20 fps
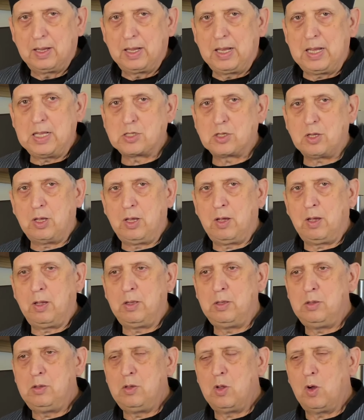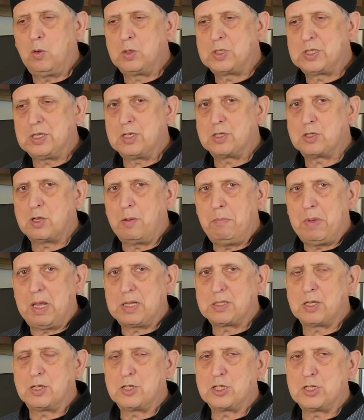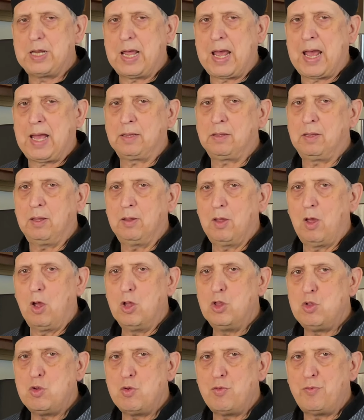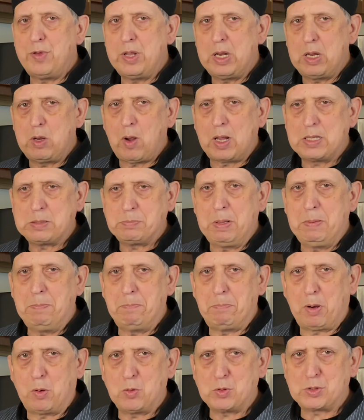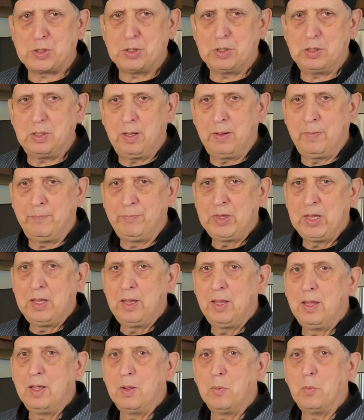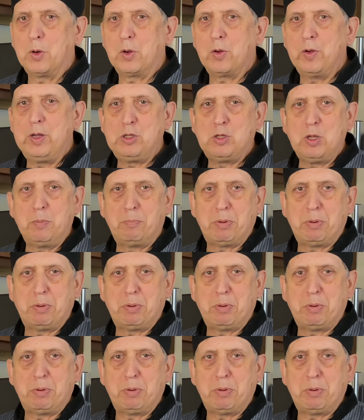it's a notice, a message that a new video has been posted. We're going to